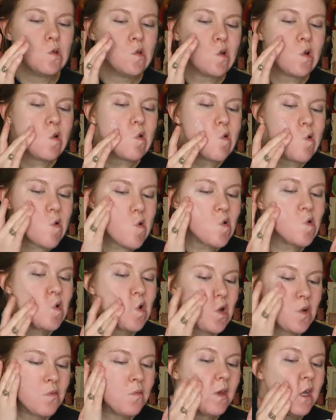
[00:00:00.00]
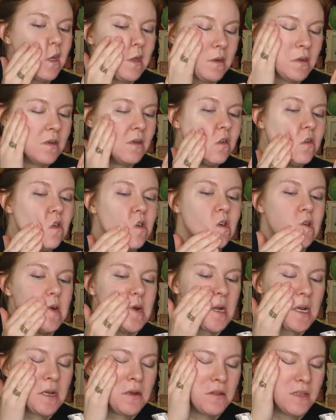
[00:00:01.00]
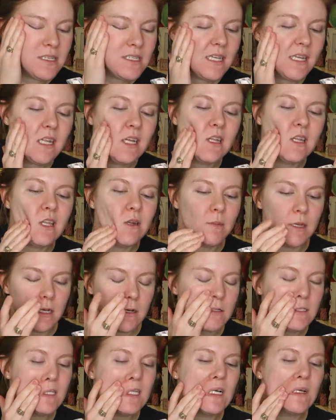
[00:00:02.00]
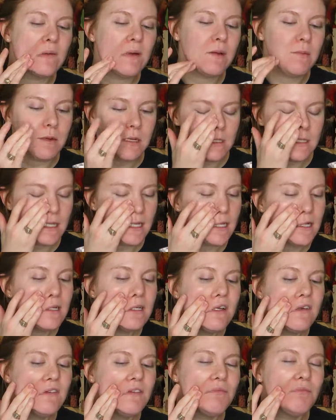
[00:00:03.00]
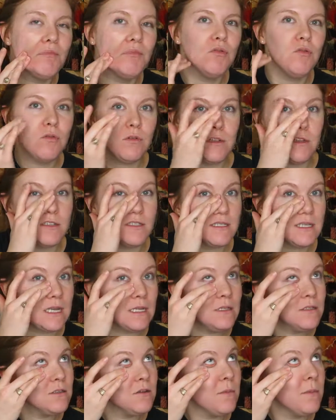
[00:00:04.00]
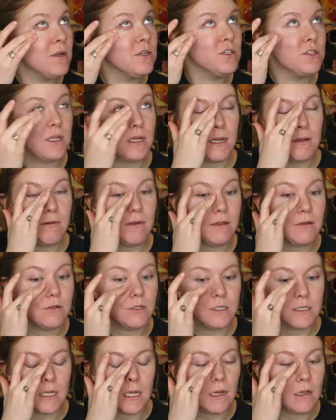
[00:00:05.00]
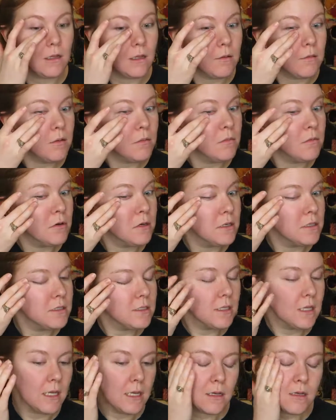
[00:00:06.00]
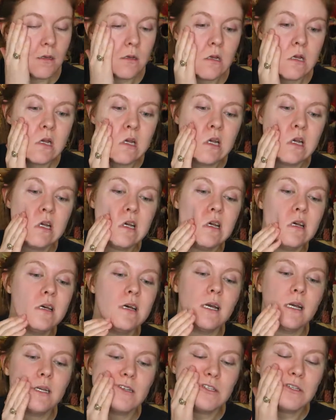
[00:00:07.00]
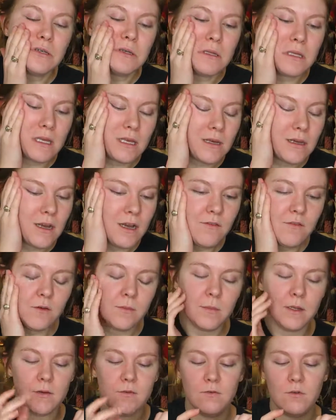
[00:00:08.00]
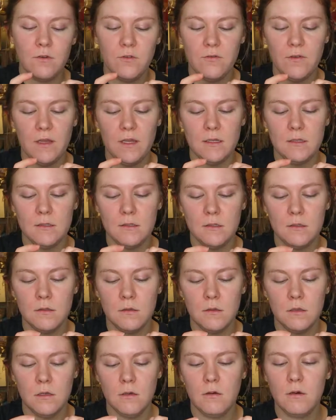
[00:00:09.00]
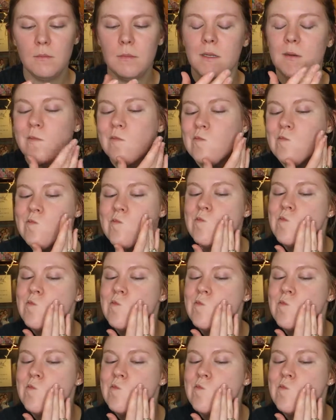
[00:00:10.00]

So a little bit, I know they say like a little bit goes a long way, but it's like you have to pull your skin so much that I'd rather just get a little bit more to like actually cover my full face. You know what I mean?